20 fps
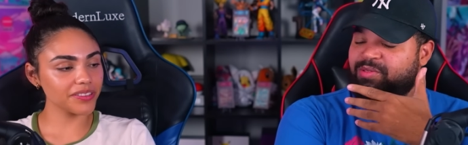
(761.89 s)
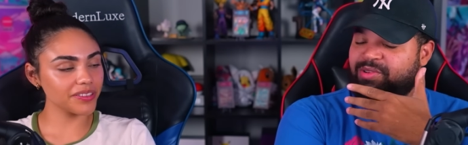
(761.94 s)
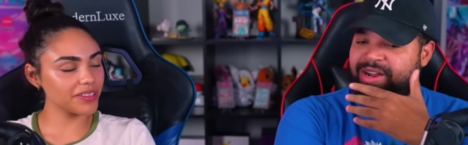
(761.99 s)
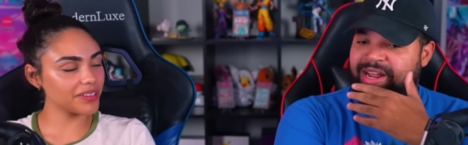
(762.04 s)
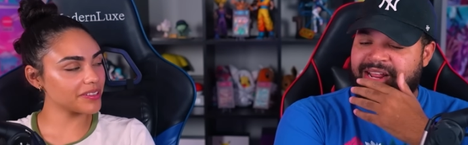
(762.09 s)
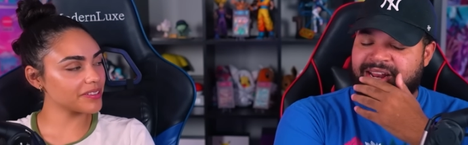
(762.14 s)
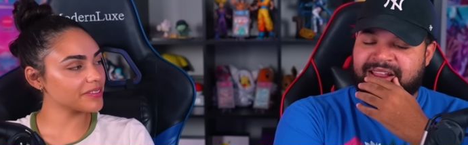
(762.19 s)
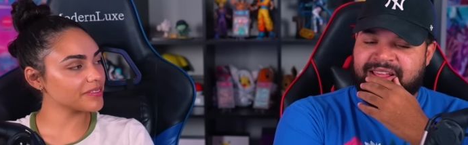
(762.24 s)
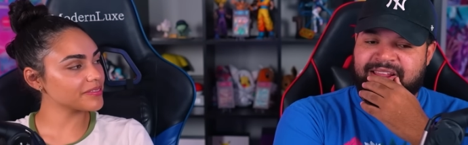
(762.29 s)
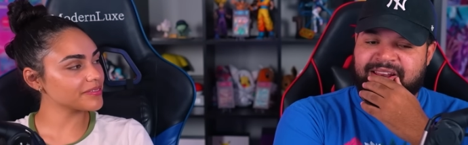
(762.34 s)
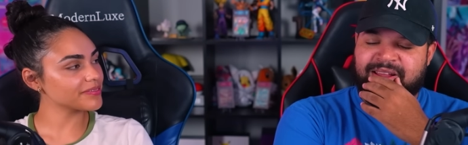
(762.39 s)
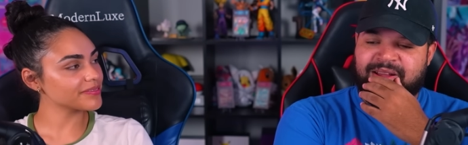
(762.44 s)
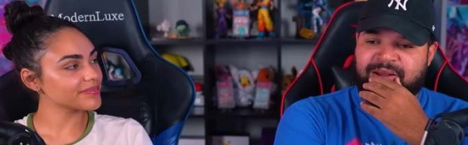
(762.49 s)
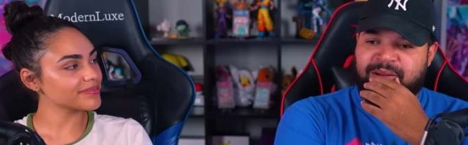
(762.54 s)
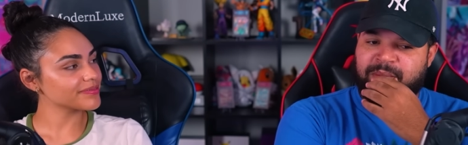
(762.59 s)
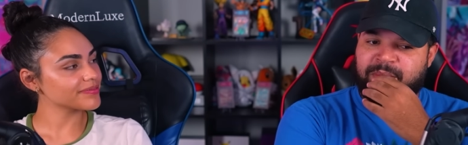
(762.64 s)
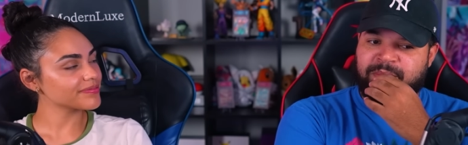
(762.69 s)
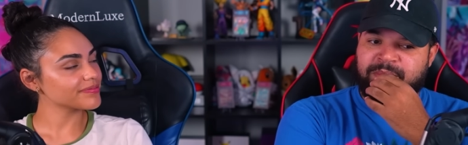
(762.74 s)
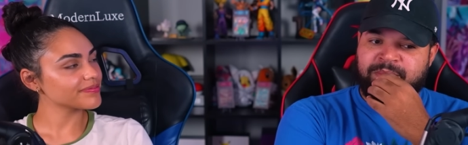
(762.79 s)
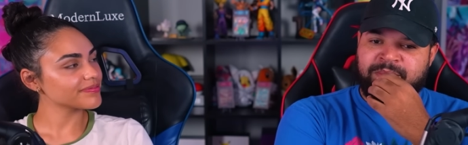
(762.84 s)
Speaker 1: Right? And
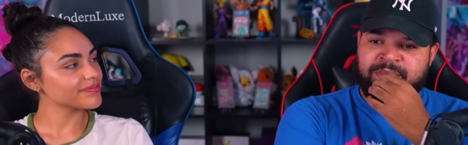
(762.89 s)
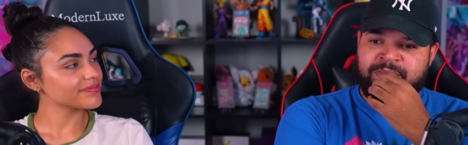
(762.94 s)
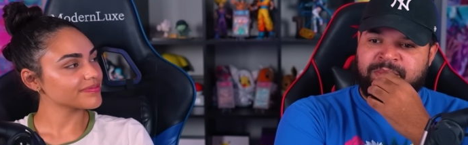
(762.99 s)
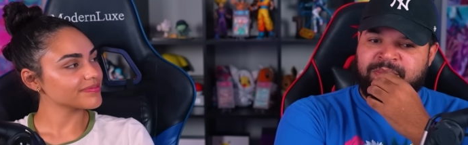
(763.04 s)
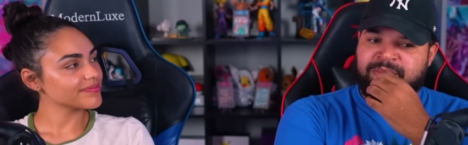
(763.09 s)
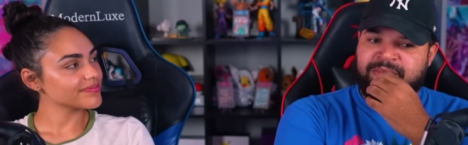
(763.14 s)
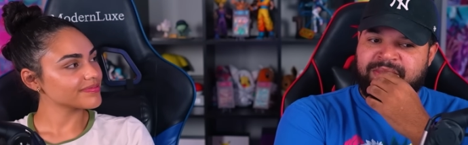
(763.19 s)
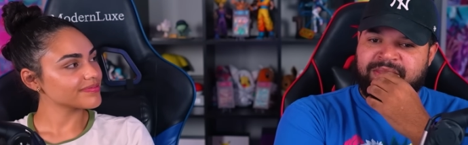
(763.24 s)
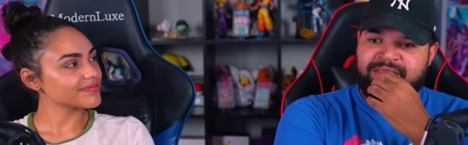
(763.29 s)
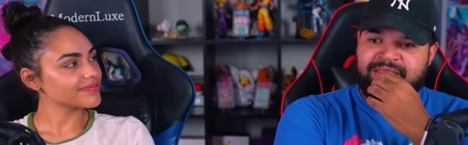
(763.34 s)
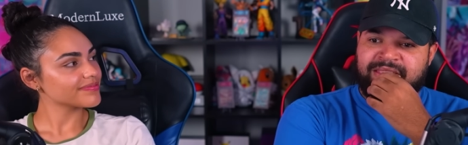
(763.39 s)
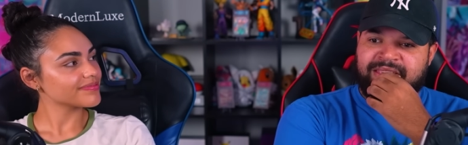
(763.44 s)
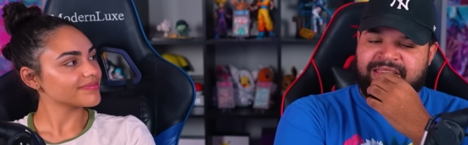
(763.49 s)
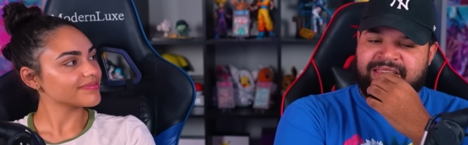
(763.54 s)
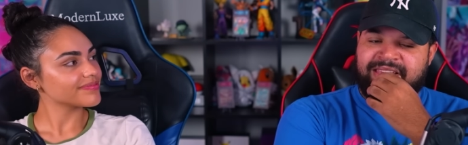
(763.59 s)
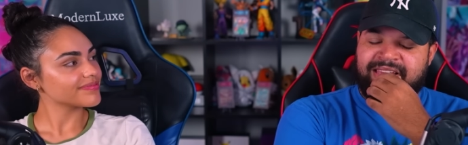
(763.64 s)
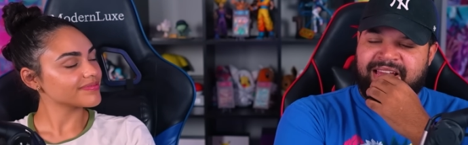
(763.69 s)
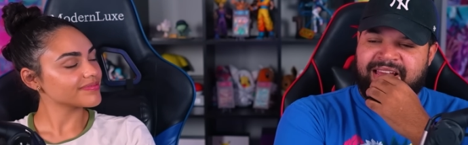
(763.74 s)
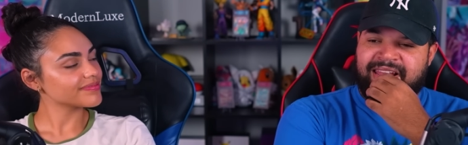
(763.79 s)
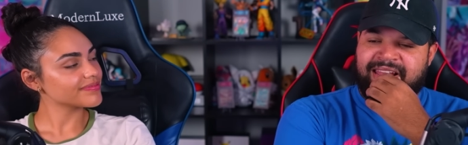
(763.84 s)
um
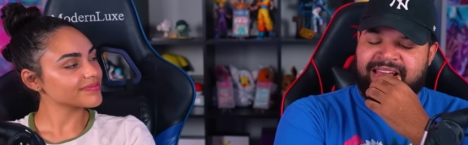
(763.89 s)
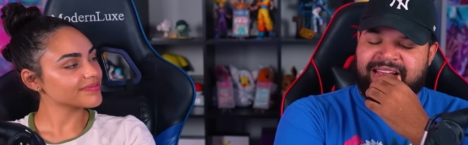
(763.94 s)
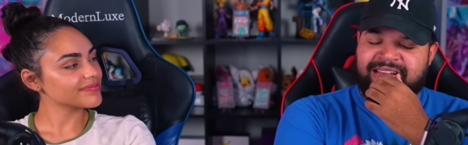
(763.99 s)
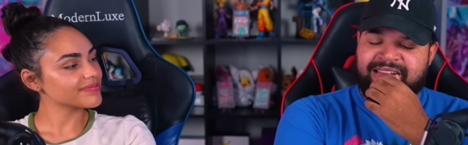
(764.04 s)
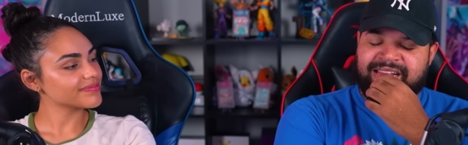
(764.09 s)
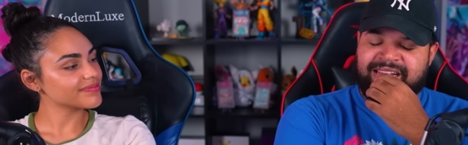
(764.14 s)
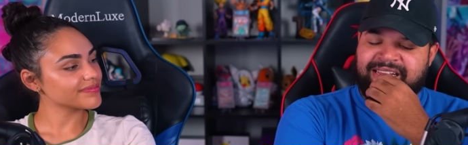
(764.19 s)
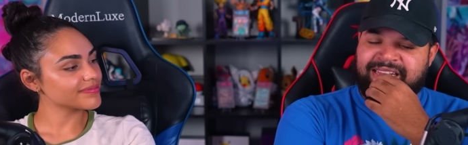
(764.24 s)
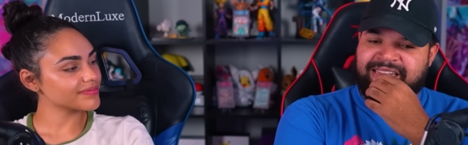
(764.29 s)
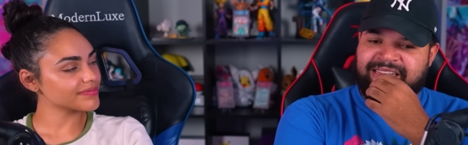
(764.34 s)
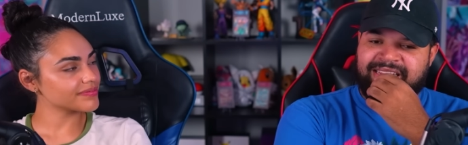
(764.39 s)
yeah, like uh,